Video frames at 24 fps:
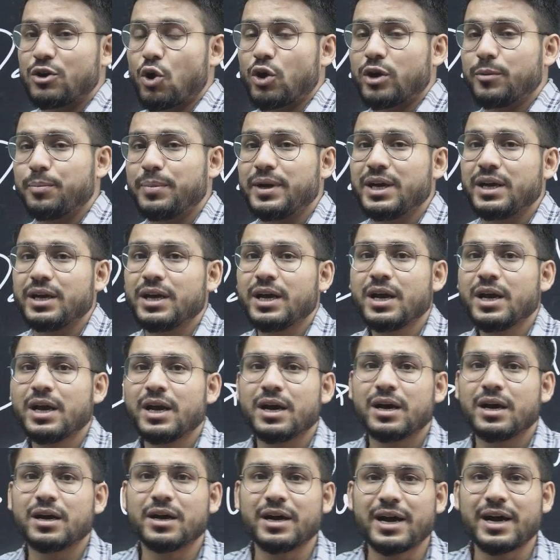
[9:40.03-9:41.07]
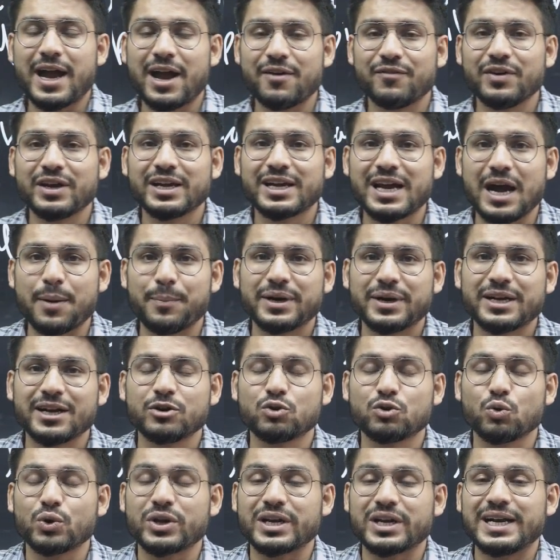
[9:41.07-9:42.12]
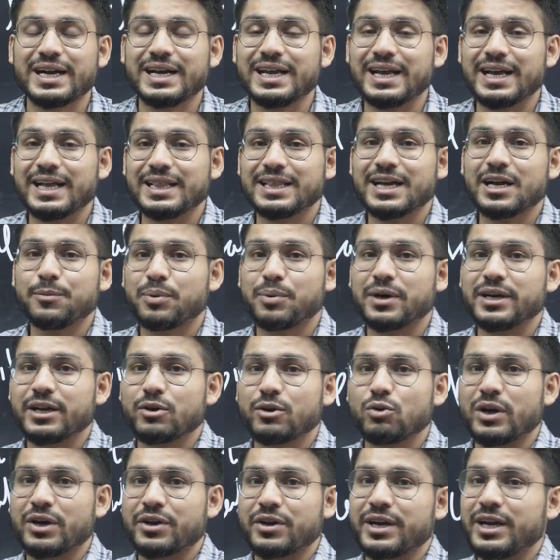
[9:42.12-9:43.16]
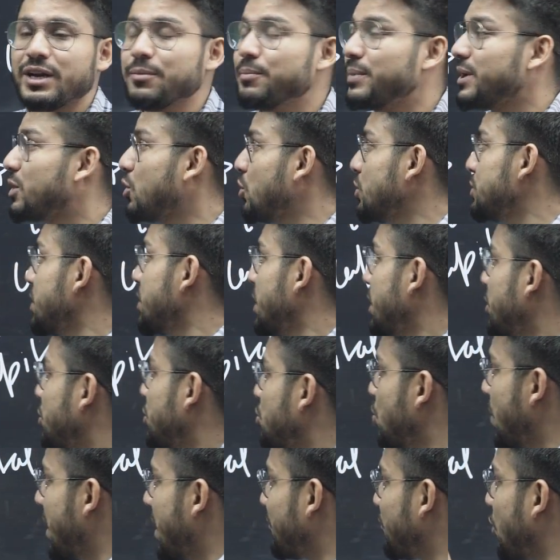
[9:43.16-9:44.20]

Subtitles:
not be having capital to trade in that particular trade, because you have